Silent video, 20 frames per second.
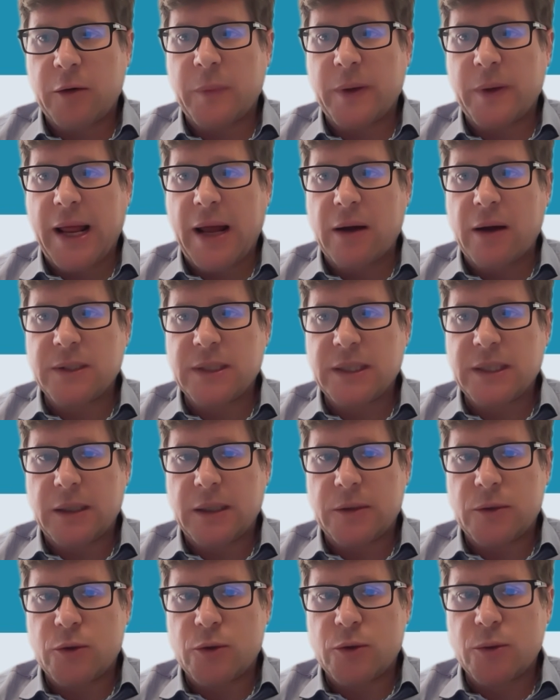
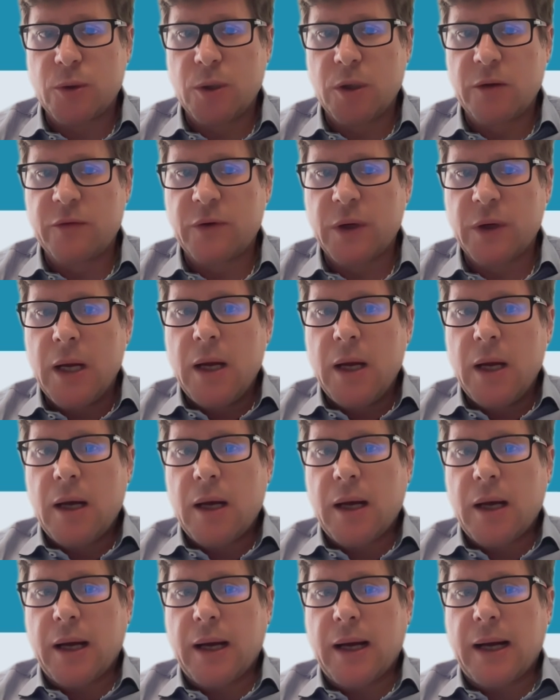hermeneutical tool of
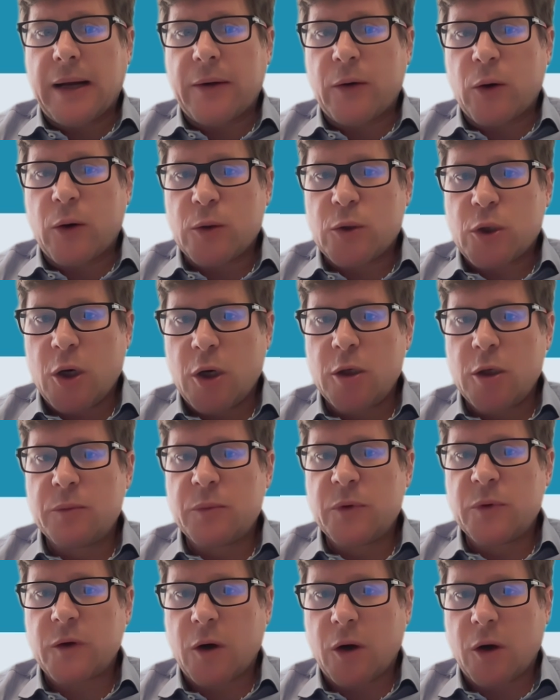an
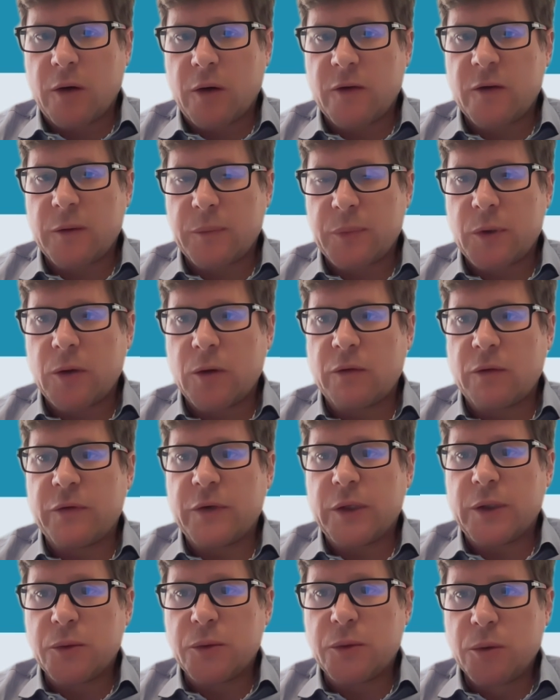autonomous concept of
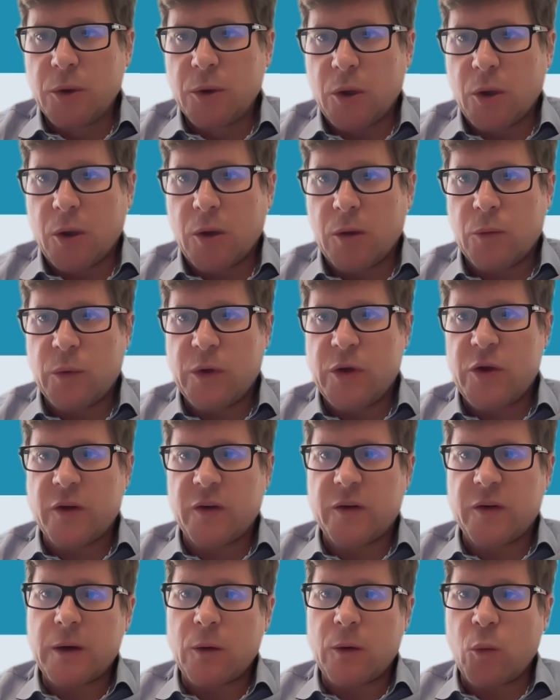EU law, which
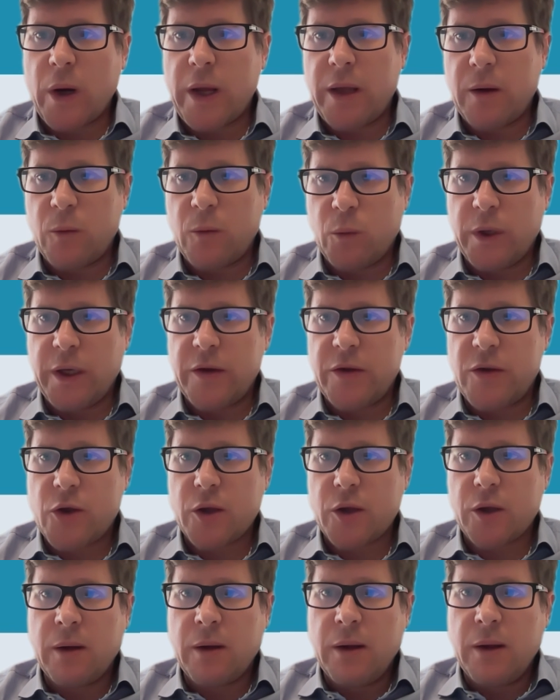is the way in
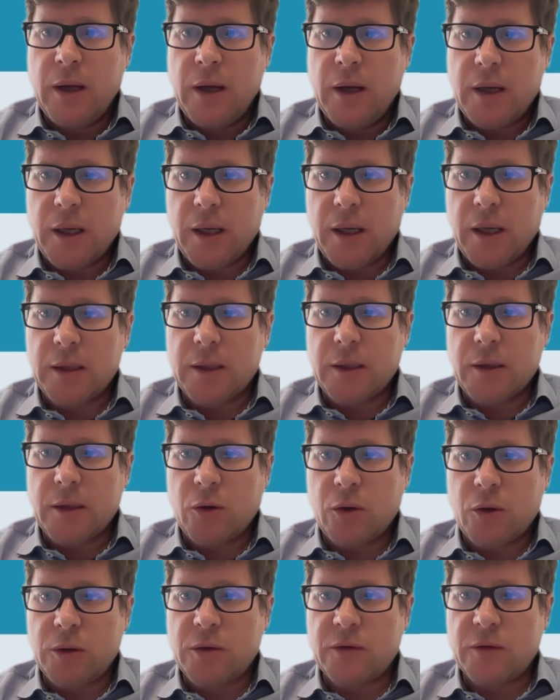which the
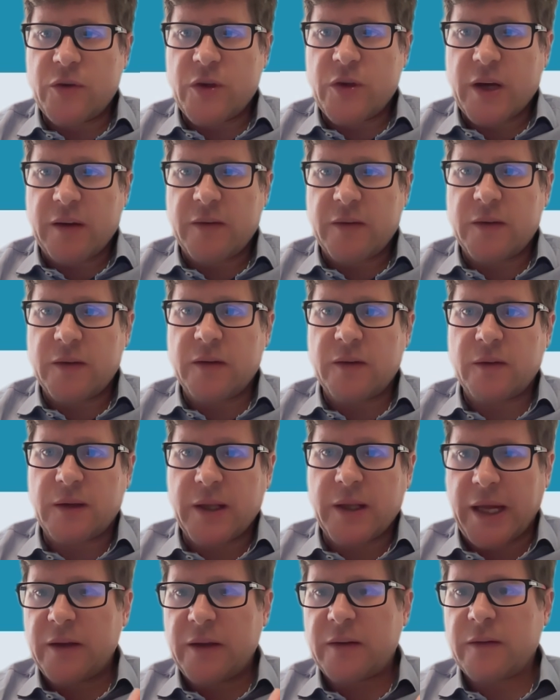Court of Justice
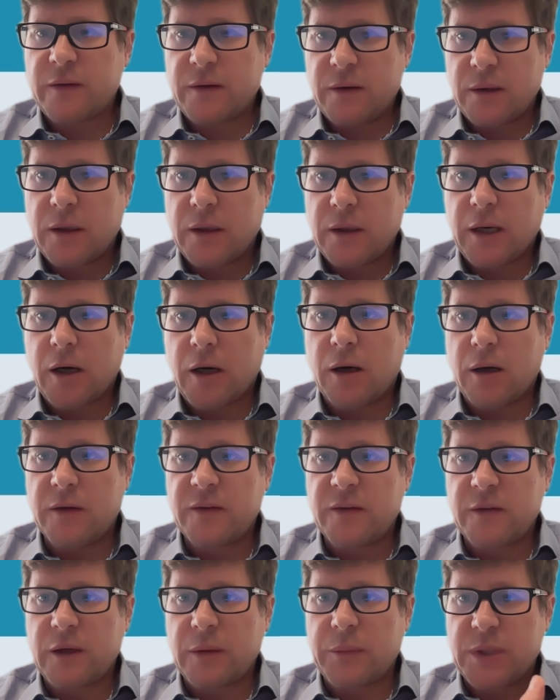takes a
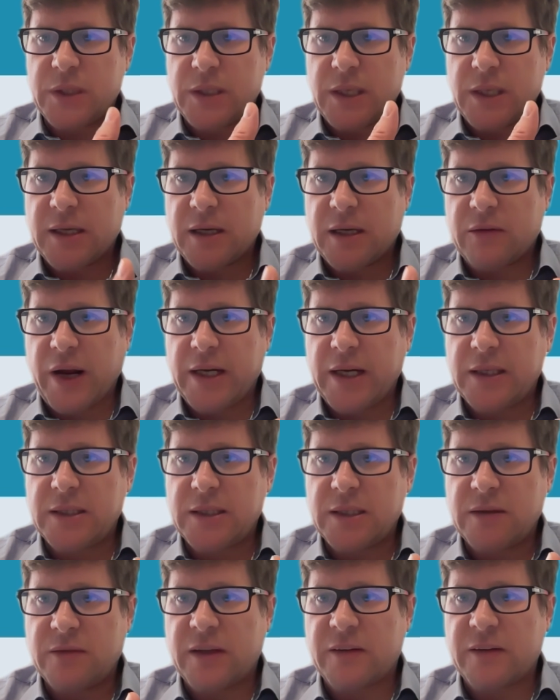concept in a
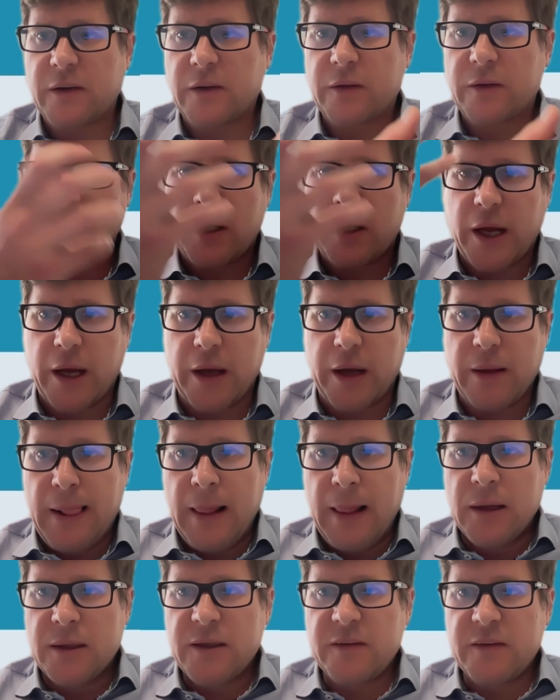directive and says, okay,
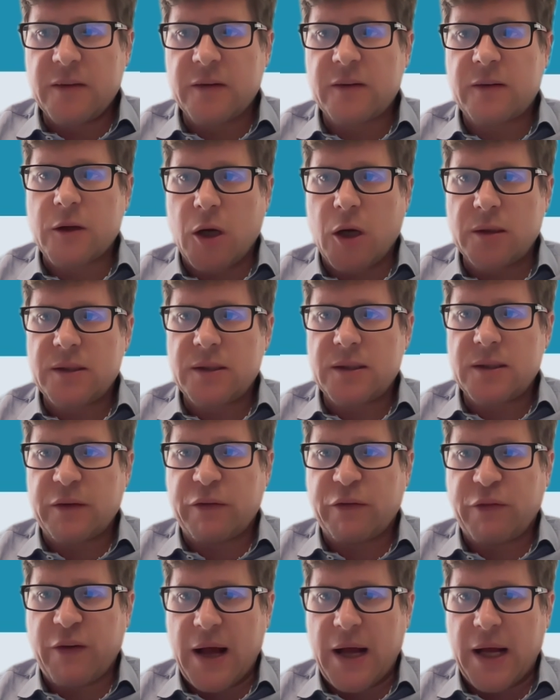this is not
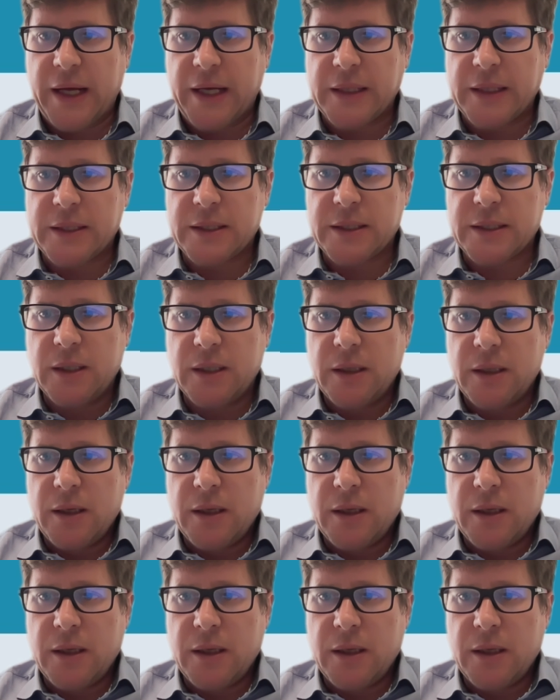defined